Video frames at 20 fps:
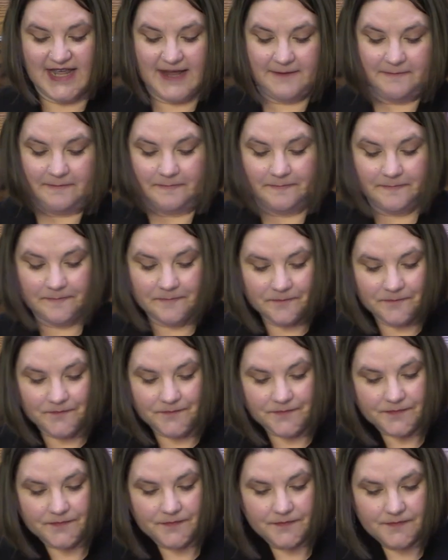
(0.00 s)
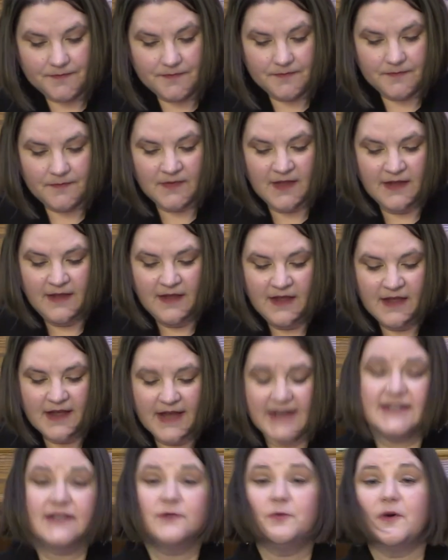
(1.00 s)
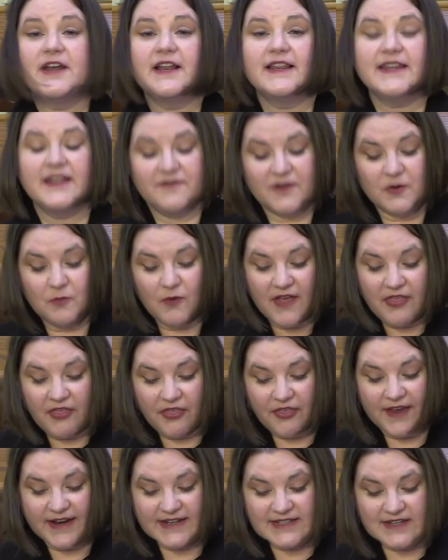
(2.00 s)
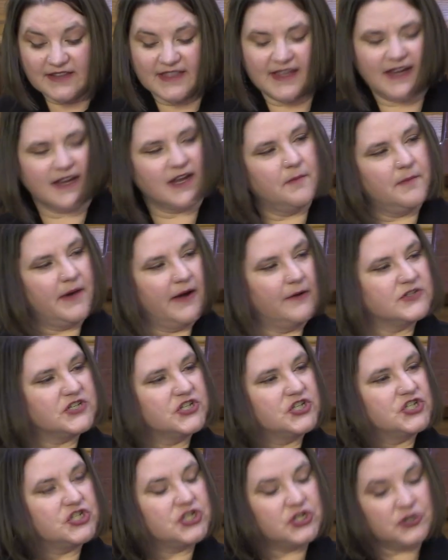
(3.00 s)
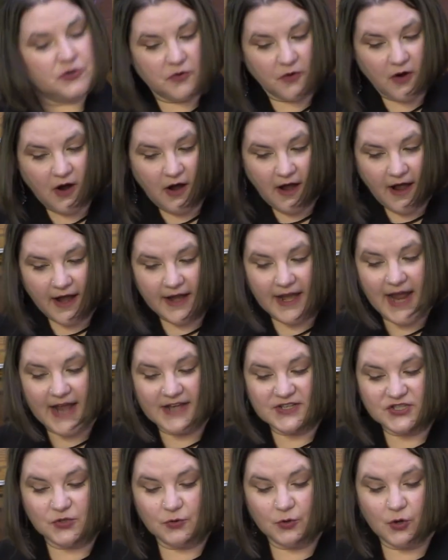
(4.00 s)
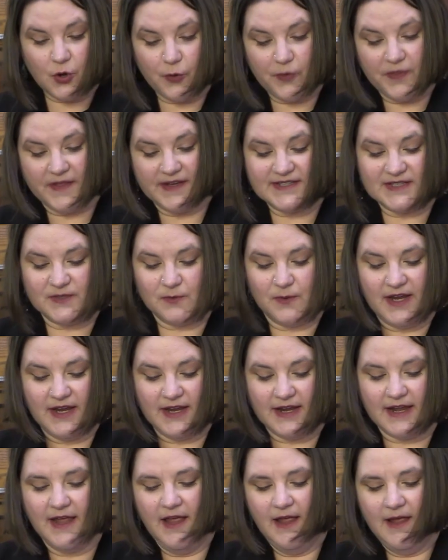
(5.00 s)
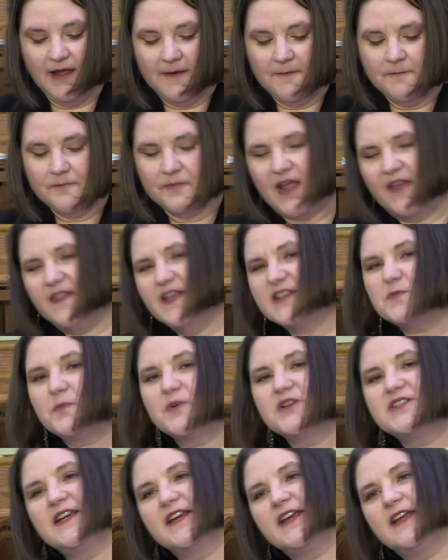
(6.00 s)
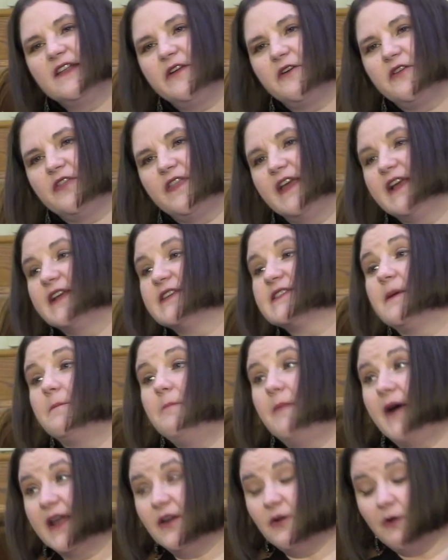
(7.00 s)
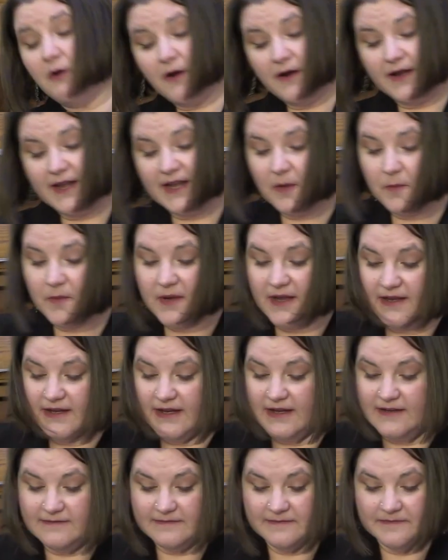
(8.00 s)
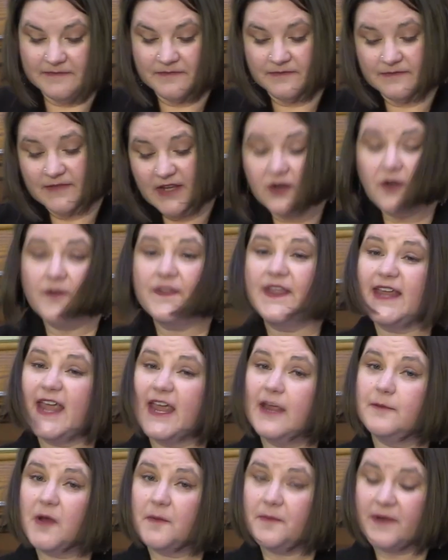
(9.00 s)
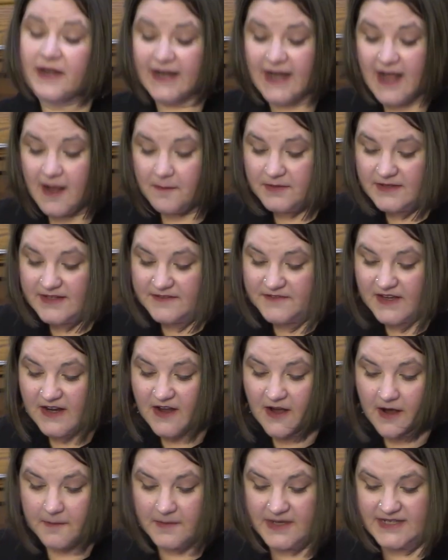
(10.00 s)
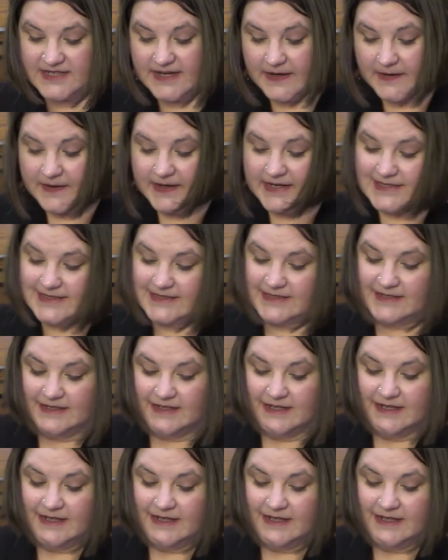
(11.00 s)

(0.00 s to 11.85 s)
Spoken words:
them. I did want to leave you one thing to think about, to chew on as you go this week. And this particular thing is a minority opinion. It only came up in a couple of the commentaries,